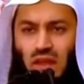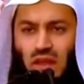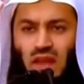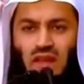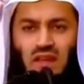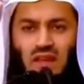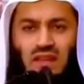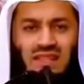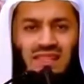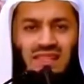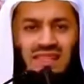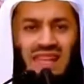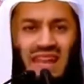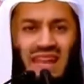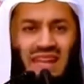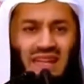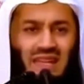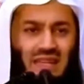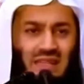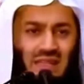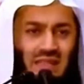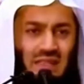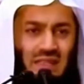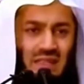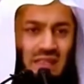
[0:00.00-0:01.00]
and understand
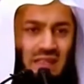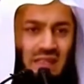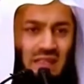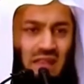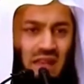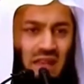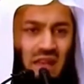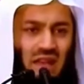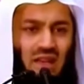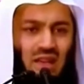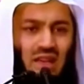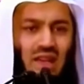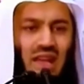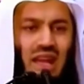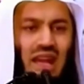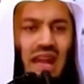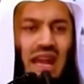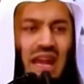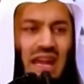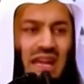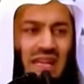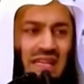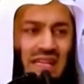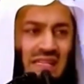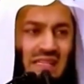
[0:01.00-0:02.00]
it. And
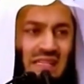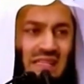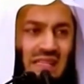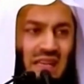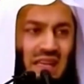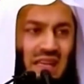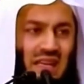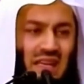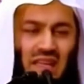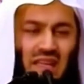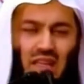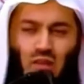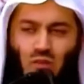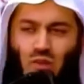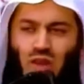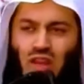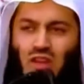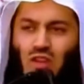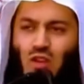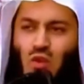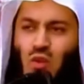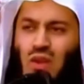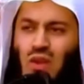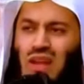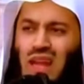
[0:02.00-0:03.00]
realize that
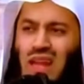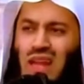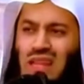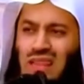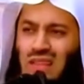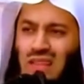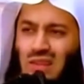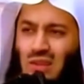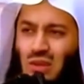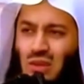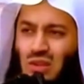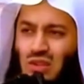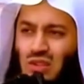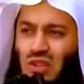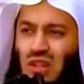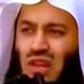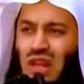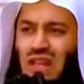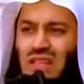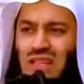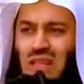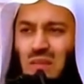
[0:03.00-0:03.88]
when you lengthen your salah,